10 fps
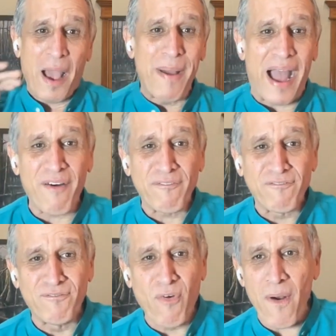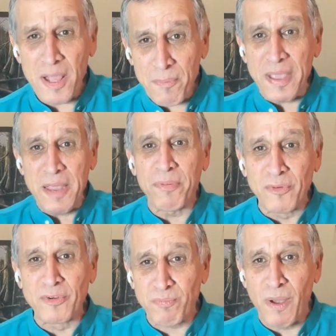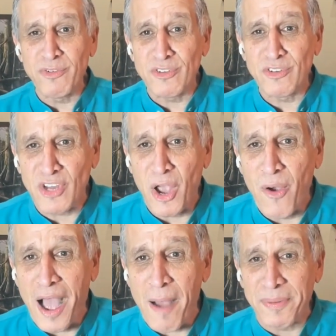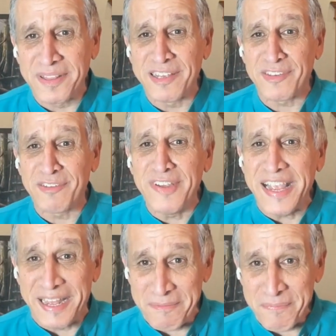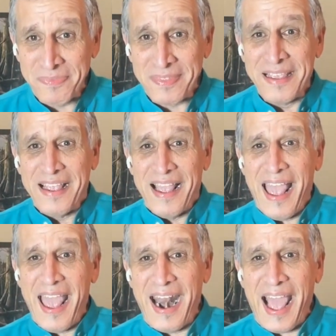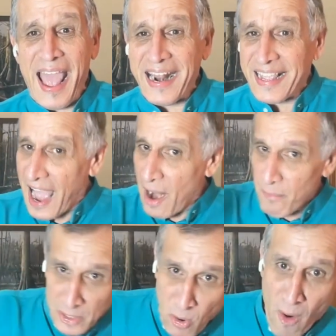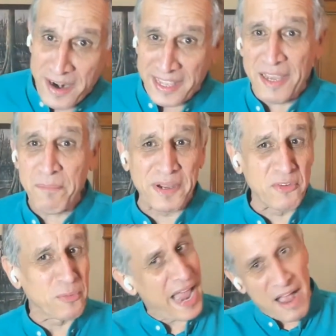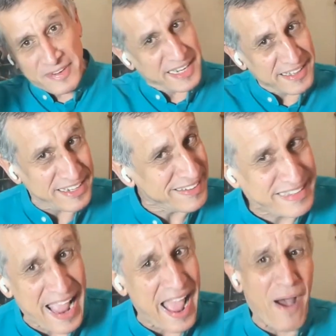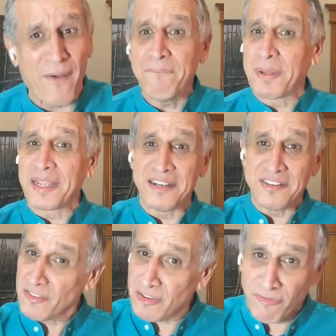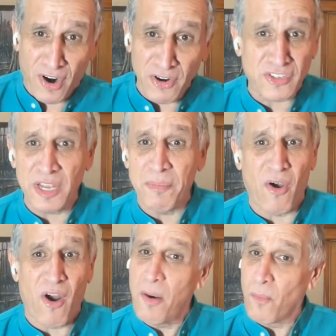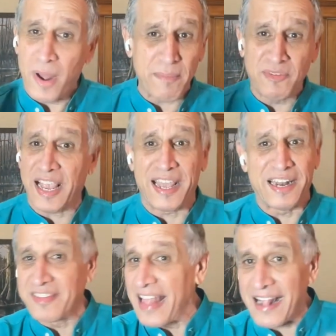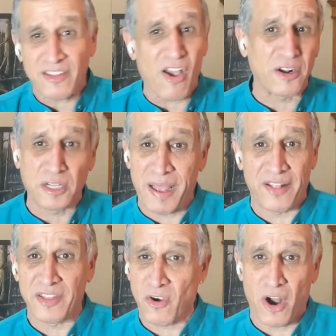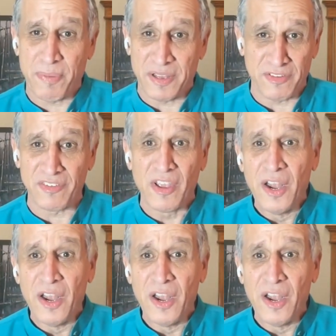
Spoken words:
about 40 people were supposed to show up at this event. And I had a guy recording it because we have to get this down. It's the first seminar. What I'm saying is not talked about in the car business,